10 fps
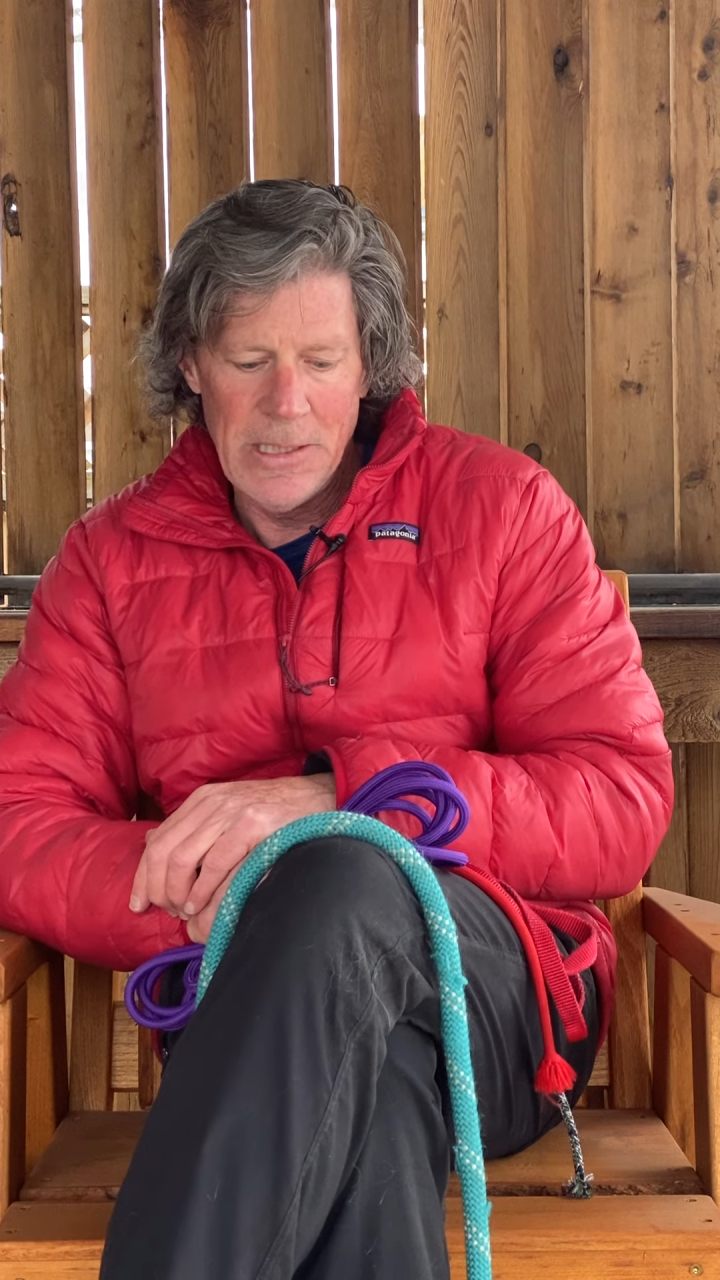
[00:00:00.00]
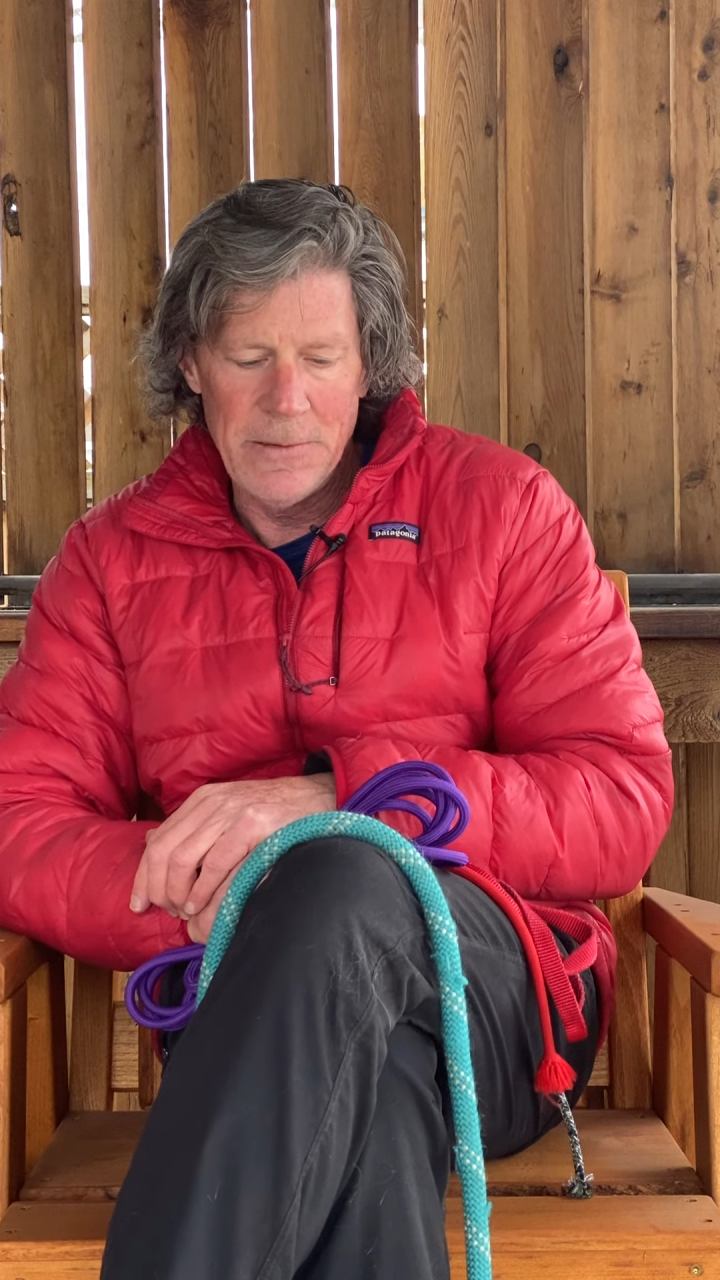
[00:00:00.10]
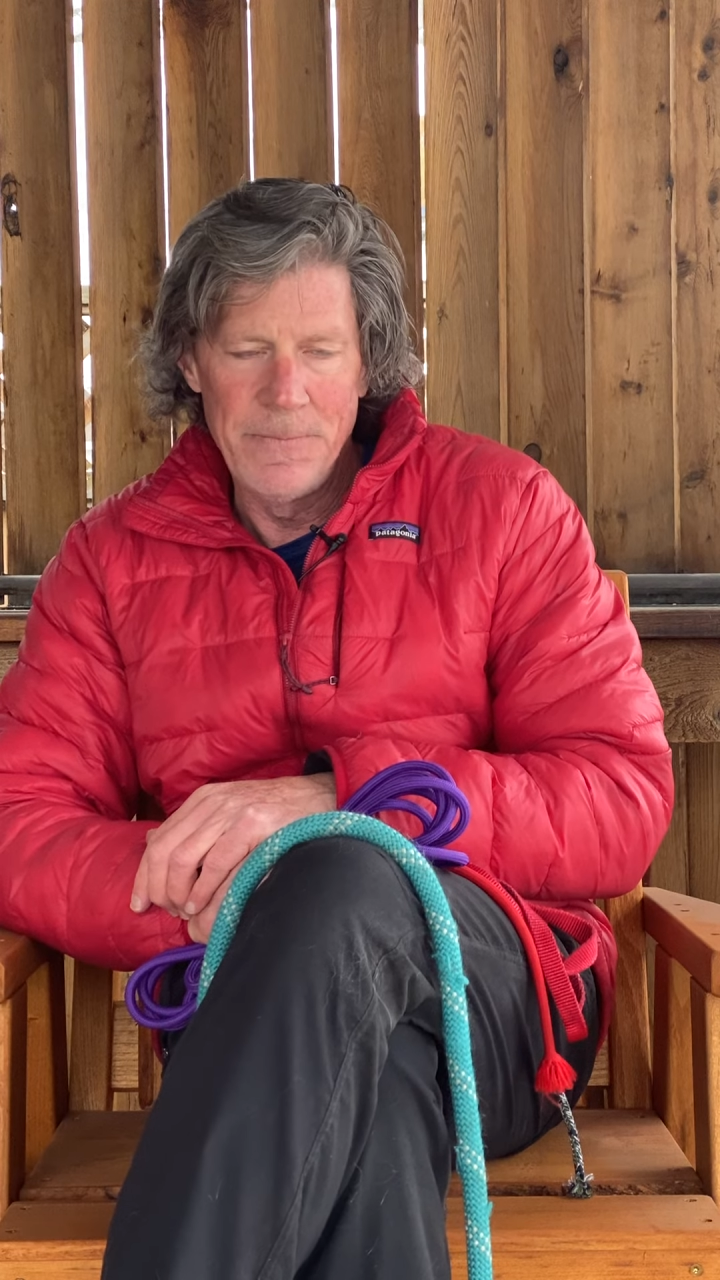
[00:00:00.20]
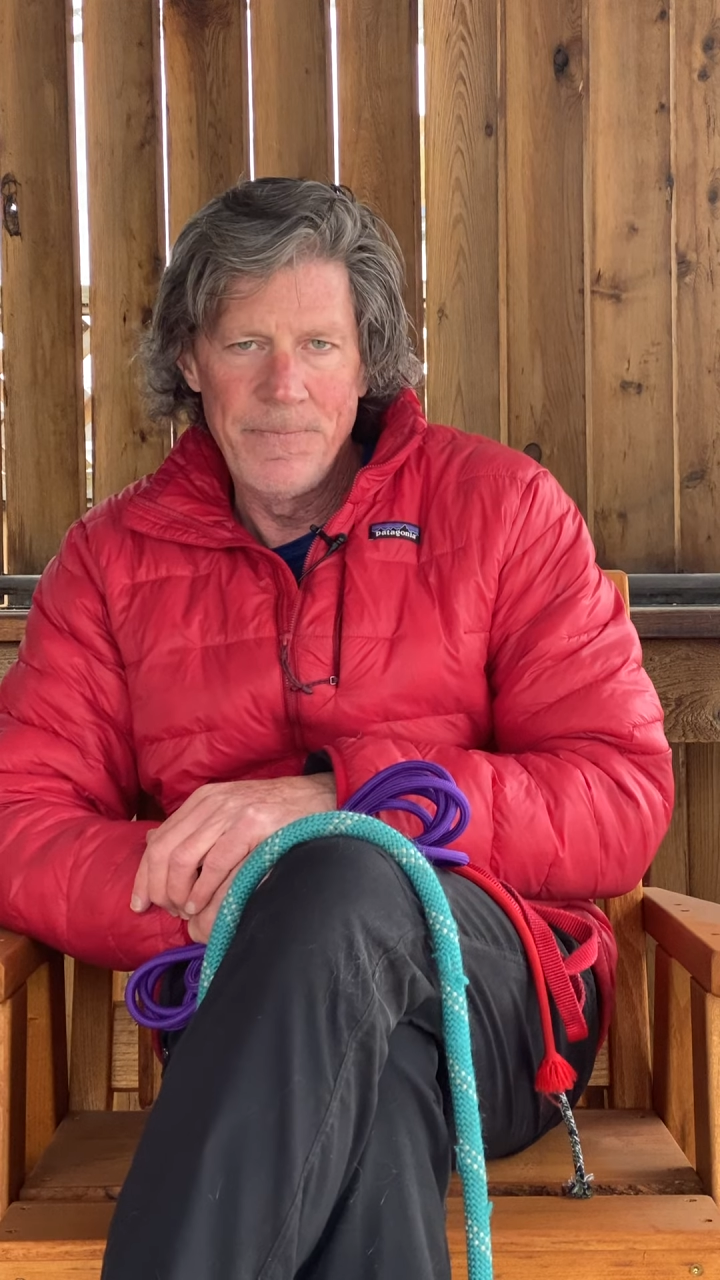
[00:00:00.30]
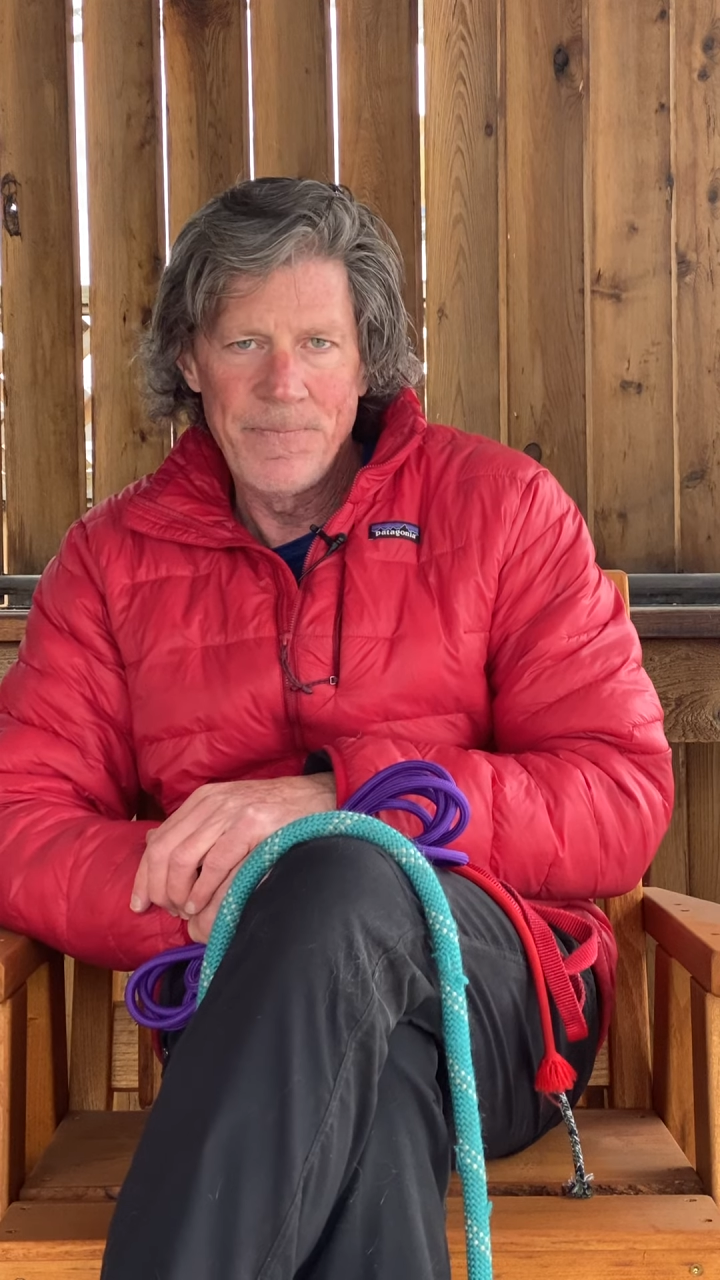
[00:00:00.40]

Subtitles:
Lead.